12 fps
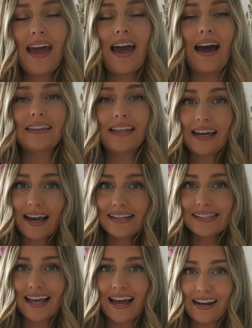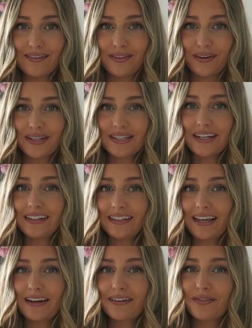And like I said, if there isn't a
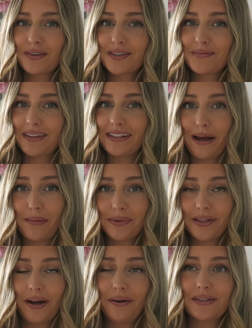link for something down below,